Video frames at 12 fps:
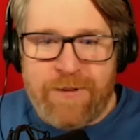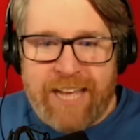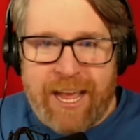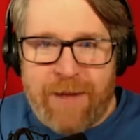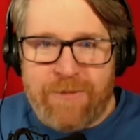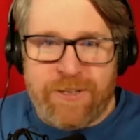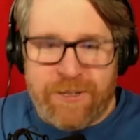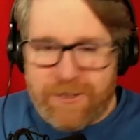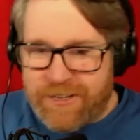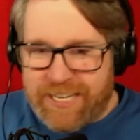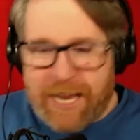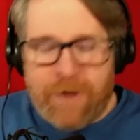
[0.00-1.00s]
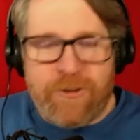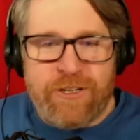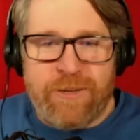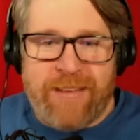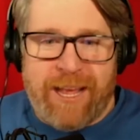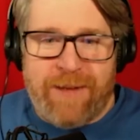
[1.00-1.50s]
council or
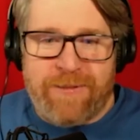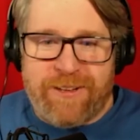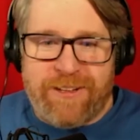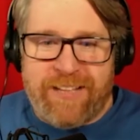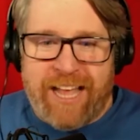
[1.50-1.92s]
township council